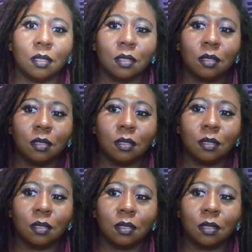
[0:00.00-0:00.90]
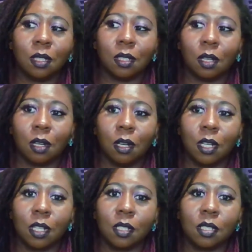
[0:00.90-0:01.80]
an artist is
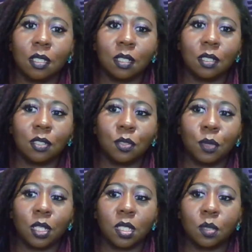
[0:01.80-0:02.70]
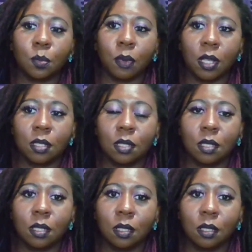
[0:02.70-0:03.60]
to express
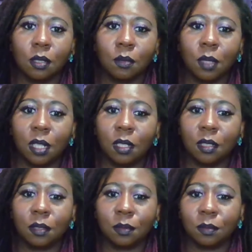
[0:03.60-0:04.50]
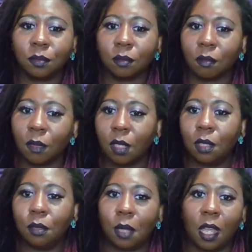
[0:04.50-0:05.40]
what you have in
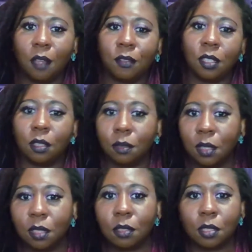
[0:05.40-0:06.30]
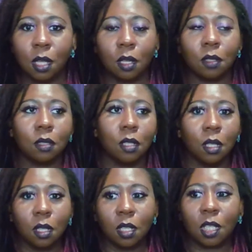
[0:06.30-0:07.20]
you, in your soul. If it was
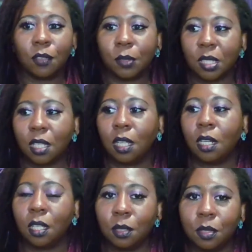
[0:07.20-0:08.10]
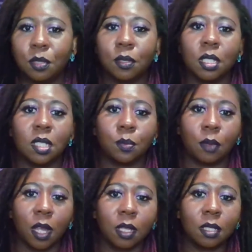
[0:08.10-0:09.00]
in him to express
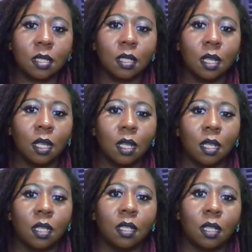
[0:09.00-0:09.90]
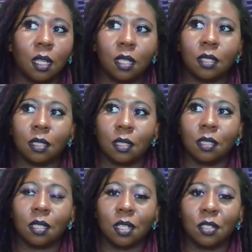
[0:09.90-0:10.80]
in such a
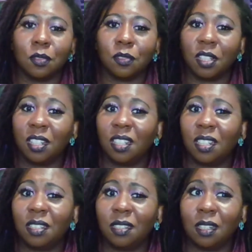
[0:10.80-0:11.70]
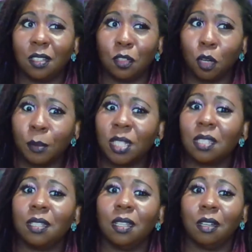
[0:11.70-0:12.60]
really enormously
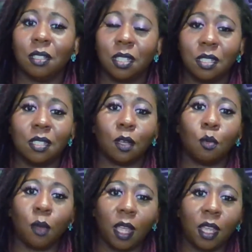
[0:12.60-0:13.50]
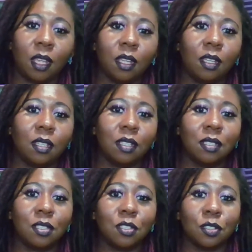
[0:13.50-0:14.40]
artistic way his
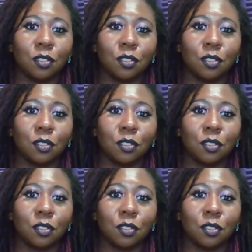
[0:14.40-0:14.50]
struggle with